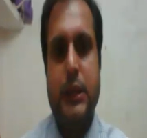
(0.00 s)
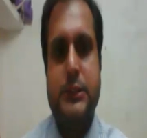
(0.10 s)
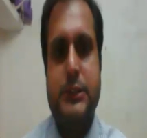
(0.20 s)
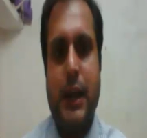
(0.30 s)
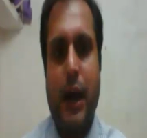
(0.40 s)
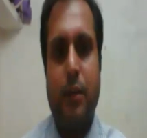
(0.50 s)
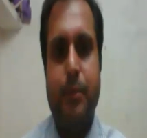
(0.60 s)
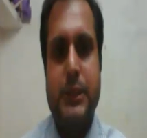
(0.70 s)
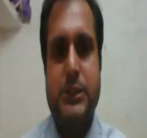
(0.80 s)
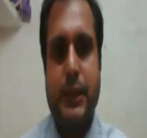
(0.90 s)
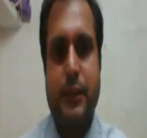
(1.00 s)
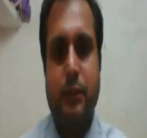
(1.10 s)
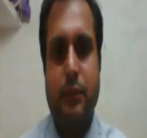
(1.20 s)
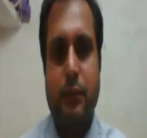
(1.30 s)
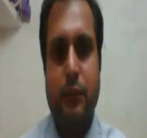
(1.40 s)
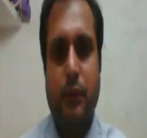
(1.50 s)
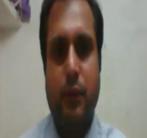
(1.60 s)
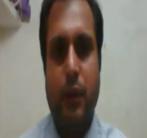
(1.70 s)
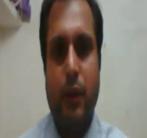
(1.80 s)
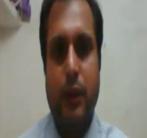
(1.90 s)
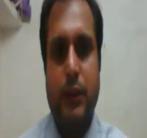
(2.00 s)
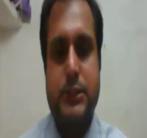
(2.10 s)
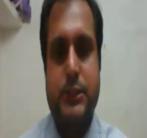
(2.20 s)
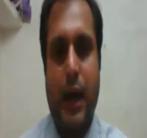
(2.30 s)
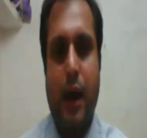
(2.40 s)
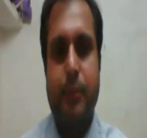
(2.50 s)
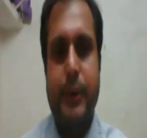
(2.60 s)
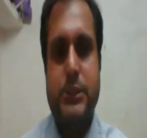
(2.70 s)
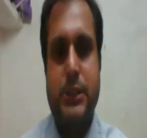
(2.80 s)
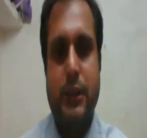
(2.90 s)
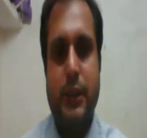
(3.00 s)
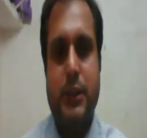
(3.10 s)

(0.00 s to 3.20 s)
Saar Basin. The Saar Basin,